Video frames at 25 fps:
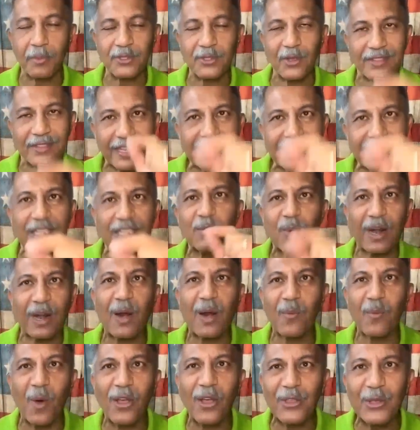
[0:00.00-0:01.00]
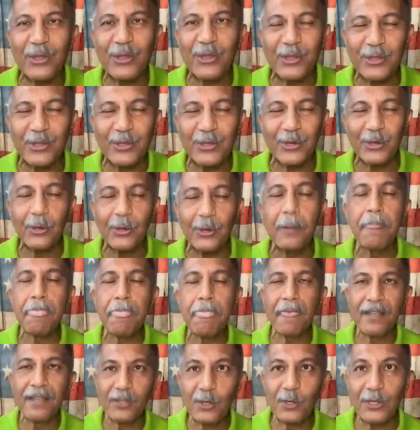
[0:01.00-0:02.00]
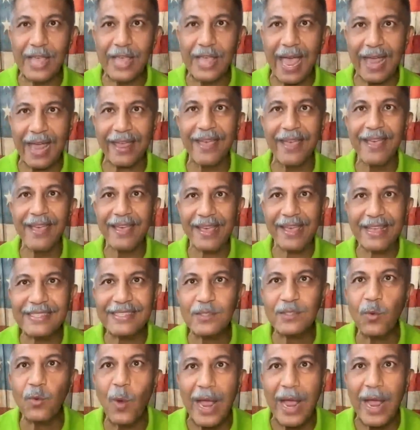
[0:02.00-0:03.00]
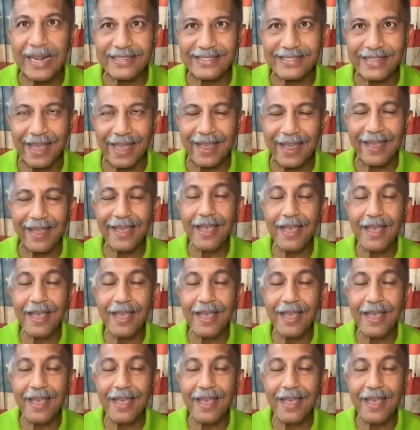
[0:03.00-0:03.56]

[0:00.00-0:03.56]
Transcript: So this is what I want you to do today. It's Wednesday.